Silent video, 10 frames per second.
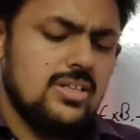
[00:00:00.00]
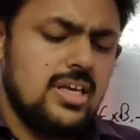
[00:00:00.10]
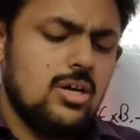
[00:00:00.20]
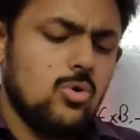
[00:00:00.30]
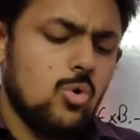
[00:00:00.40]

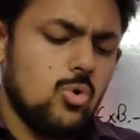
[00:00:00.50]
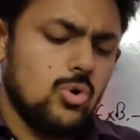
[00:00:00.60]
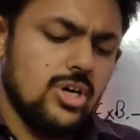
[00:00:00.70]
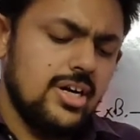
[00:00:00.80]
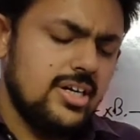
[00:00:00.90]
the
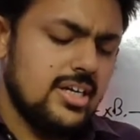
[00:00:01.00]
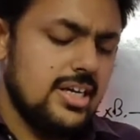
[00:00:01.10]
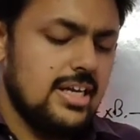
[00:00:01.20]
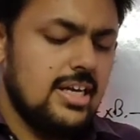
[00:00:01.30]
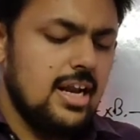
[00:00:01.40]

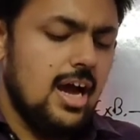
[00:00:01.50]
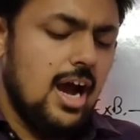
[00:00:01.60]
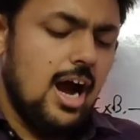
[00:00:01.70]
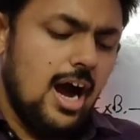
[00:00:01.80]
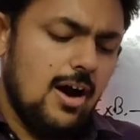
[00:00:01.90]
coconut in
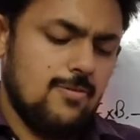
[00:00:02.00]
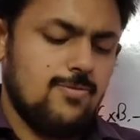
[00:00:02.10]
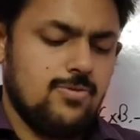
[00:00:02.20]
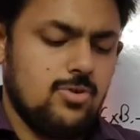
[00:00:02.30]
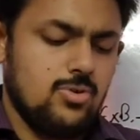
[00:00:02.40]
half.
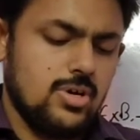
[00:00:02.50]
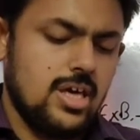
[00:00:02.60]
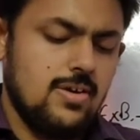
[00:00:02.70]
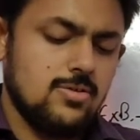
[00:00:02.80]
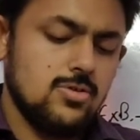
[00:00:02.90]

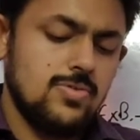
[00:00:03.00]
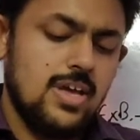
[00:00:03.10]
Okay, so